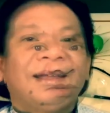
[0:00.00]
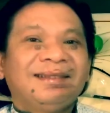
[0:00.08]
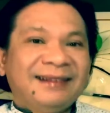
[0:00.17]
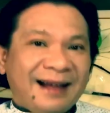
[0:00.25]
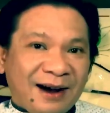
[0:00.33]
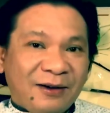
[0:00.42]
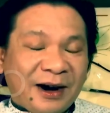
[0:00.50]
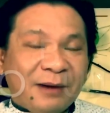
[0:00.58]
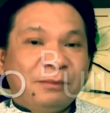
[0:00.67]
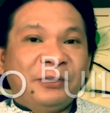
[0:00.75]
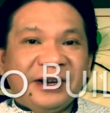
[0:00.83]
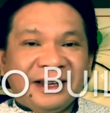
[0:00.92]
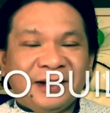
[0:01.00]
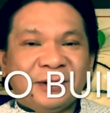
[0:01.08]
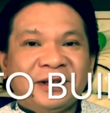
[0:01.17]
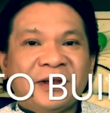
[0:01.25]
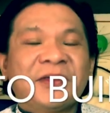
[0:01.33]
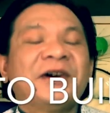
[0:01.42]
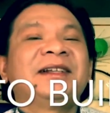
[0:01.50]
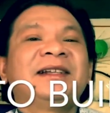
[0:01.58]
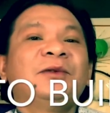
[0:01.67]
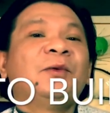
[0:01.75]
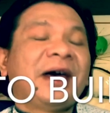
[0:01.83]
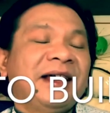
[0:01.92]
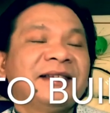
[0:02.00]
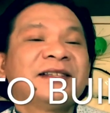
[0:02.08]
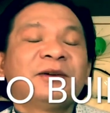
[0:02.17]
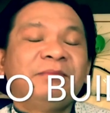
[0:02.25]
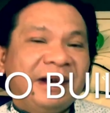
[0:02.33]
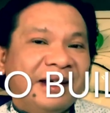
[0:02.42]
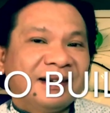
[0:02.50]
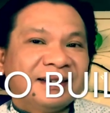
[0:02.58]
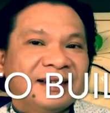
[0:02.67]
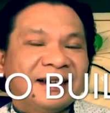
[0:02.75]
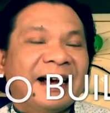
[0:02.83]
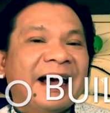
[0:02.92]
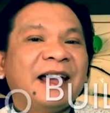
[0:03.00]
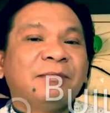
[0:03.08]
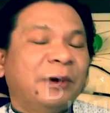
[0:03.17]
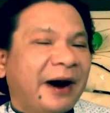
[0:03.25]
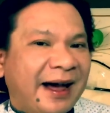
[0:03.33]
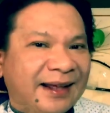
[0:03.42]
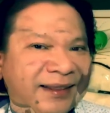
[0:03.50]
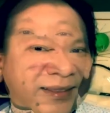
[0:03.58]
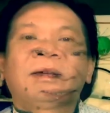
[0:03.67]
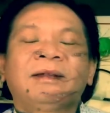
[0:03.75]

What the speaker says: And now I bring you the 13 ways to build a brand.